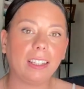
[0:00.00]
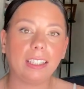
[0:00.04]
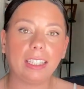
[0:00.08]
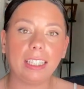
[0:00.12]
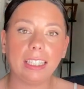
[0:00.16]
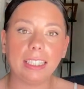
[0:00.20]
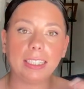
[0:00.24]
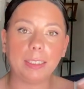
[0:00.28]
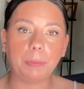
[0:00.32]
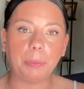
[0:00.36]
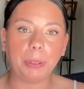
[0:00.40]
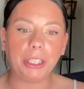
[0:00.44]

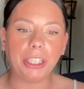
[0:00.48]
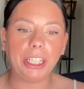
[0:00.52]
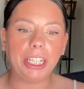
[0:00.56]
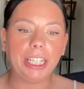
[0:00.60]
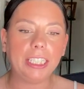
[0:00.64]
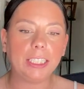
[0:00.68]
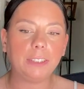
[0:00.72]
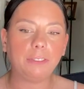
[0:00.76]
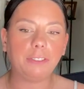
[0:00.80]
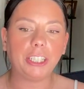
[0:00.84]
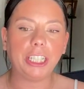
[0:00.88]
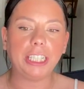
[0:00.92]
the
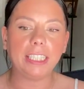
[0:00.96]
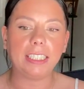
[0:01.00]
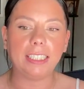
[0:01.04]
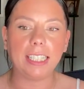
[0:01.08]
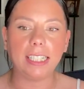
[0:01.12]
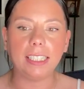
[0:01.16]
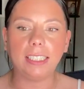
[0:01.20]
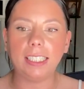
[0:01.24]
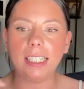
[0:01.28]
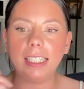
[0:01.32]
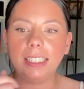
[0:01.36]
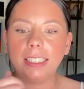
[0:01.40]
spirits for
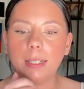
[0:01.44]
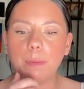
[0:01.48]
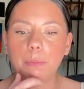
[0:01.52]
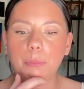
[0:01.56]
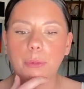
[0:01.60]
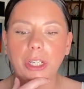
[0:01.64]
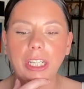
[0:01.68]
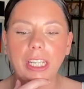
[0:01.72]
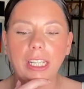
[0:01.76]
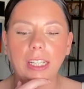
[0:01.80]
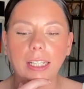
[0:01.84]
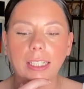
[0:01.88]
assistance in
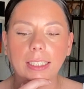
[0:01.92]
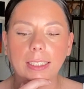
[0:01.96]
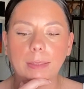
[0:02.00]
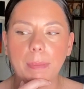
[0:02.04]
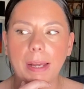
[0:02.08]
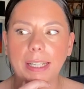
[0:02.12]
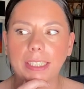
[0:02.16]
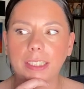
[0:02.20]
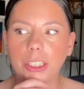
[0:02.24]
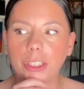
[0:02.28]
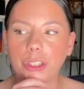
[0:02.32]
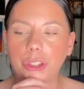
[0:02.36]
bringing this
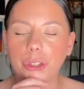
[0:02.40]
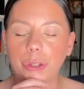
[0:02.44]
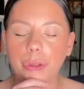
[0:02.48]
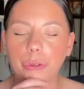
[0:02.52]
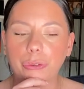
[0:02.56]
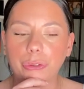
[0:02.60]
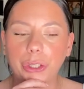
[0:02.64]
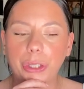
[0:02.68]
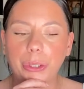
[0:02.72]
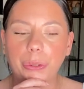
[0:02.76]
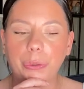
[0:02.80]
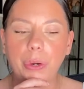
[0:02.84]
message
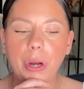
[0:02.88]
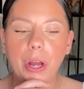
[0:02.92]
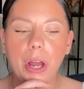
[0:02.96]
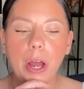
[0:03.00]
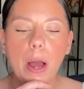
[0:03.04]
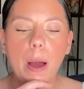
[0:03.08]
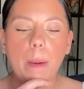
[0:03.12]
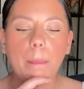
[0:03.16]
through,